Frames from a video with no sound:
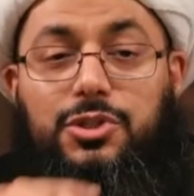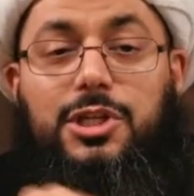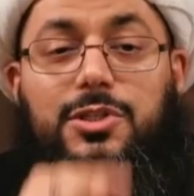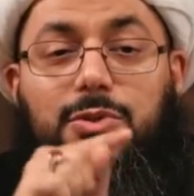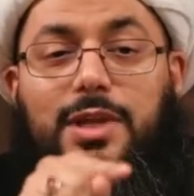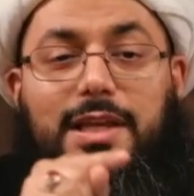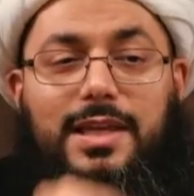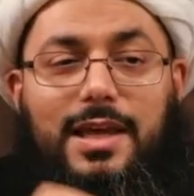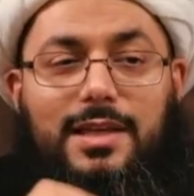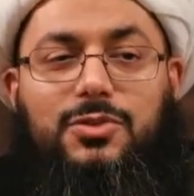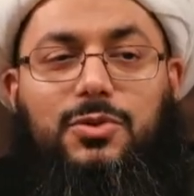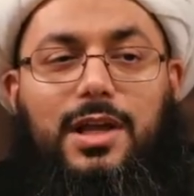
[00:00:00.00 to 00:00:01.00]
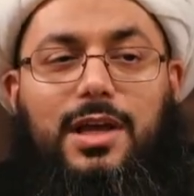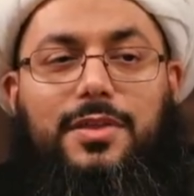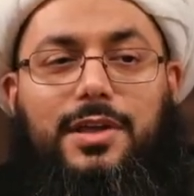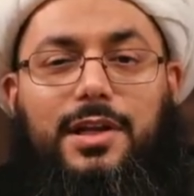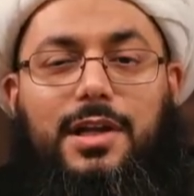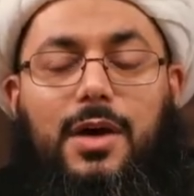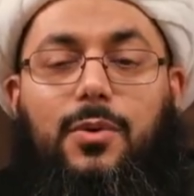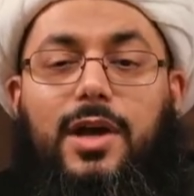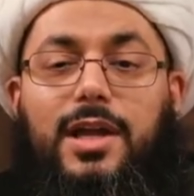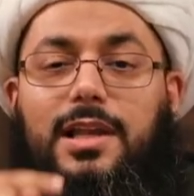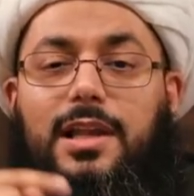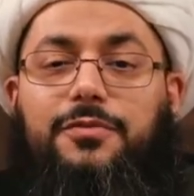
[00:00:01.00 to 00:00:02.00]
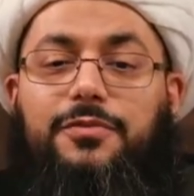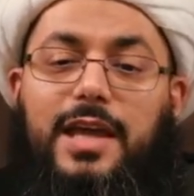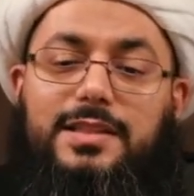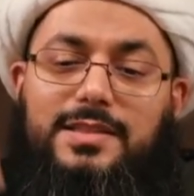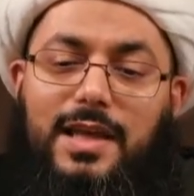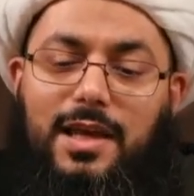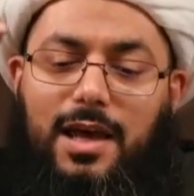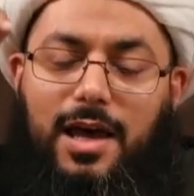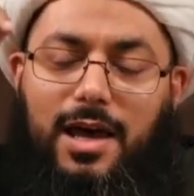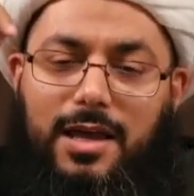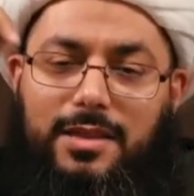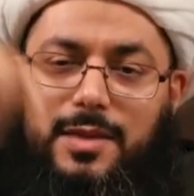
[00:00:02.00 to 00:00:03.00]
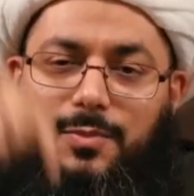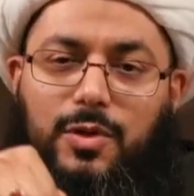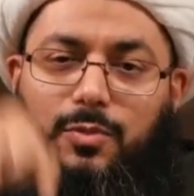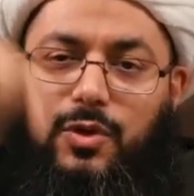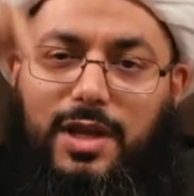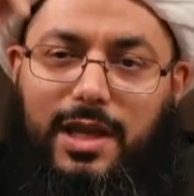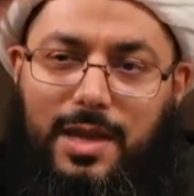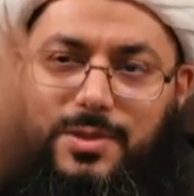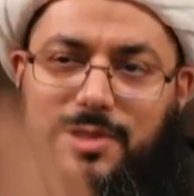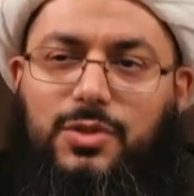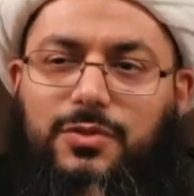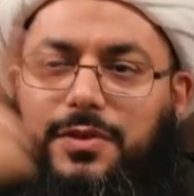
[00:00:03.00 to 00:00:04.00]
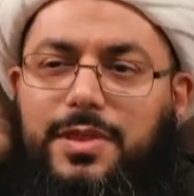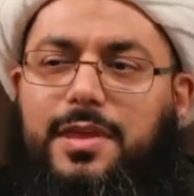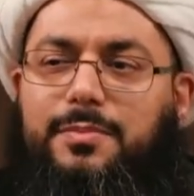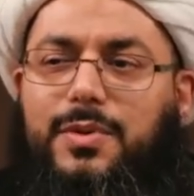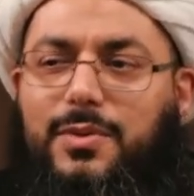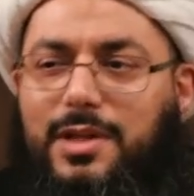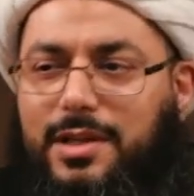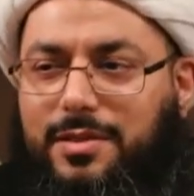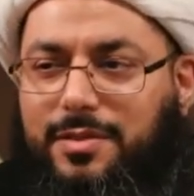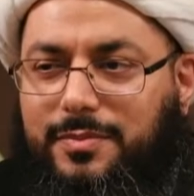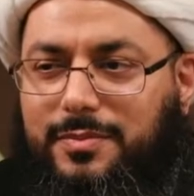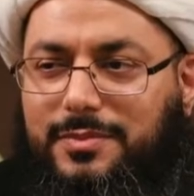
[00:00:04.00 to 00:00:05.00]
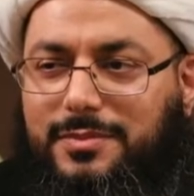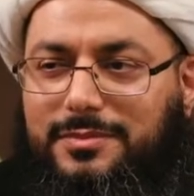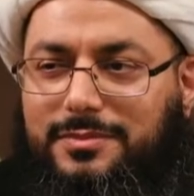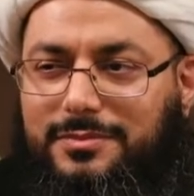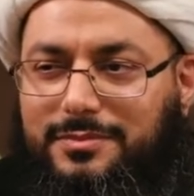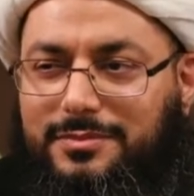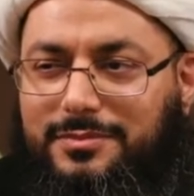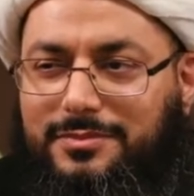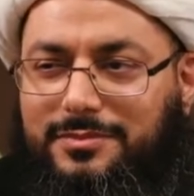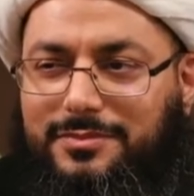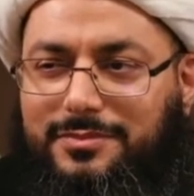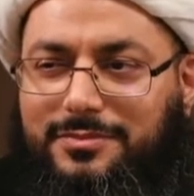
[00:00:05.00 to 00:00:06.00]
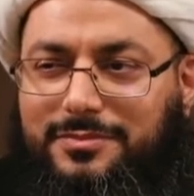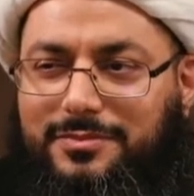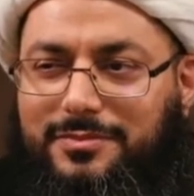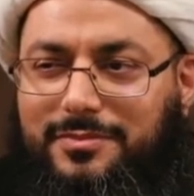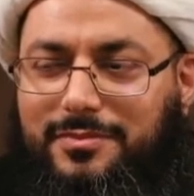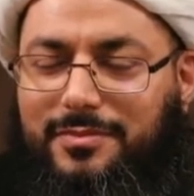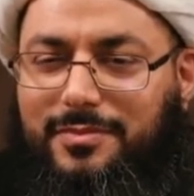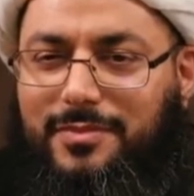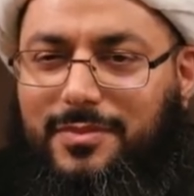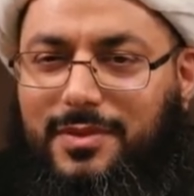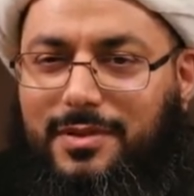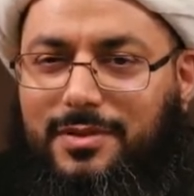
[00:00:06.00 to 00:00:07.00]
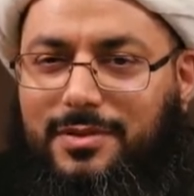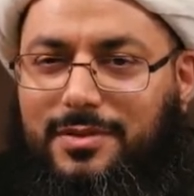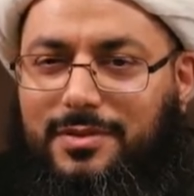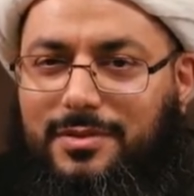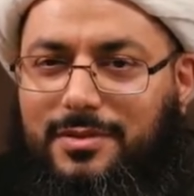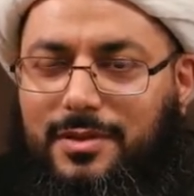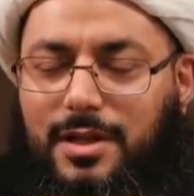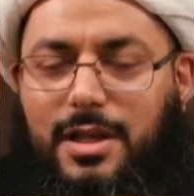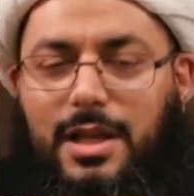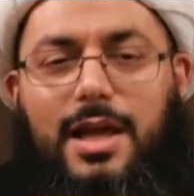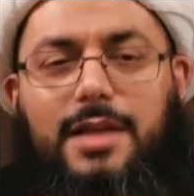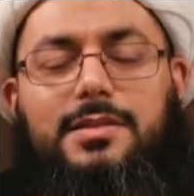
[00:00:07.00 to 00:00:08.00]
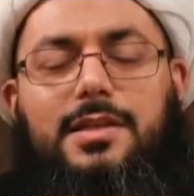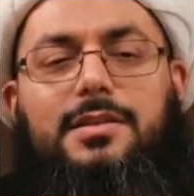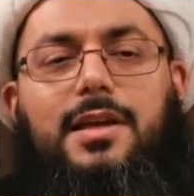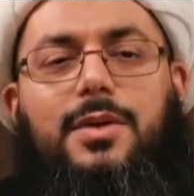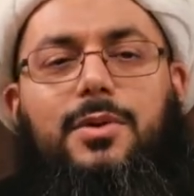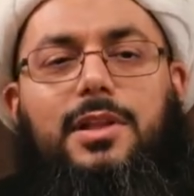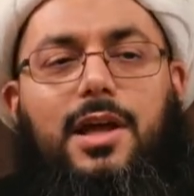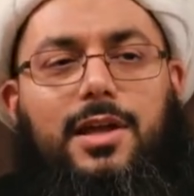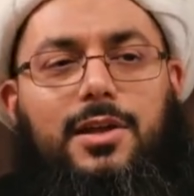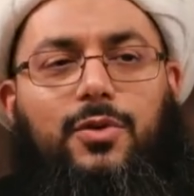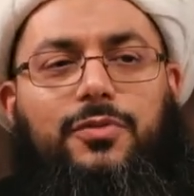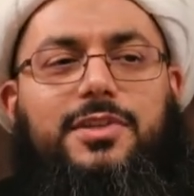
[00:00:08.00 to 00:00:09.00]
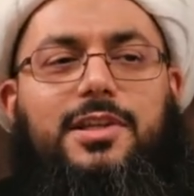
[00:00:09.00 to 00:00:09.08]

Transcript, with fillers: prominent scholars who gives you permission uh, to debate with us. Otherwise, you have committed a great sin.